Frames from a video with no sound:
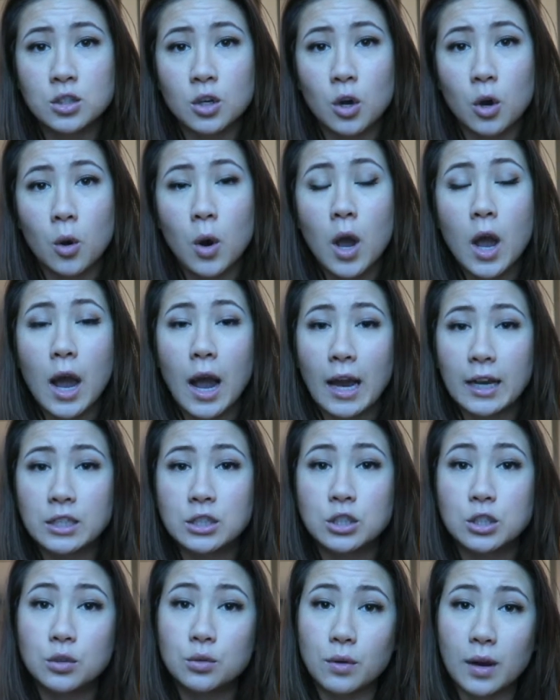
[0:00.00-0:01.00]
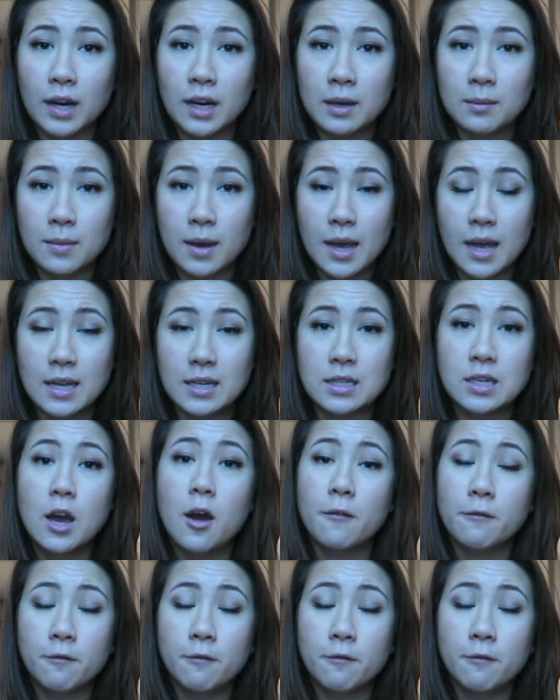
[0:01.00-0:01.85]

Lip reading: so I do recommend